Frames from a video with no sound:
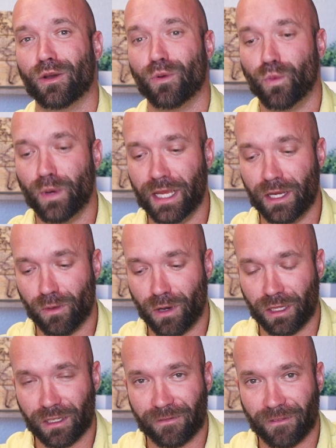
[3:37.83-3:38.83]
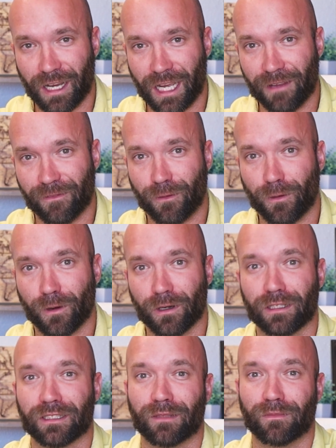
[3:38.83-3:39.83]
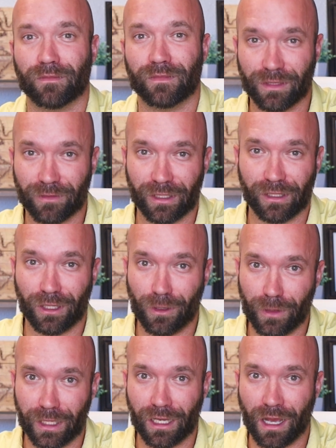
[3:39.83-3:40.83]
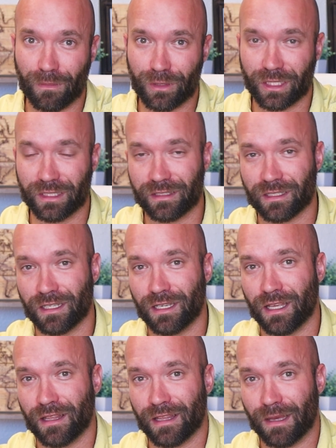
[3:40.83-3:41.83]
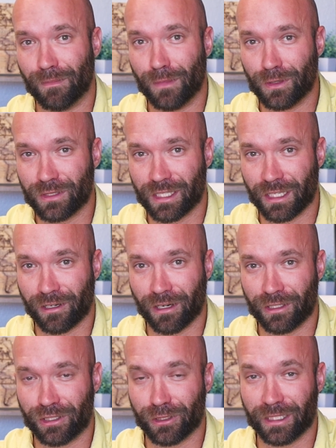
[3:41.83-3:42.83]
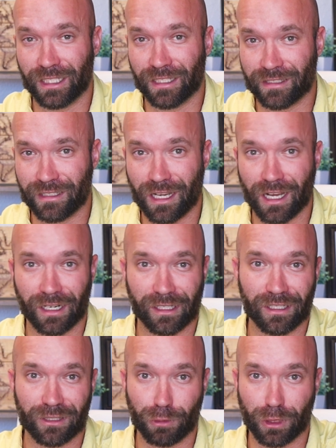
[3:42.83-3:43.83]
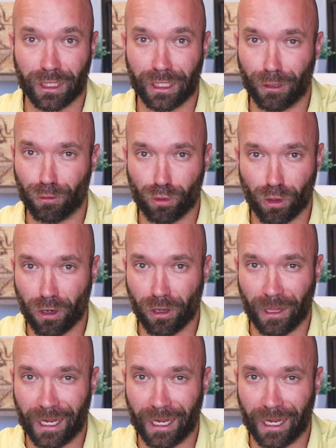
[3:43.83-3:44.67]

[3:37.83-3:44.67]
we qualify for some different loaning options that most of the country does not, because we're in a rural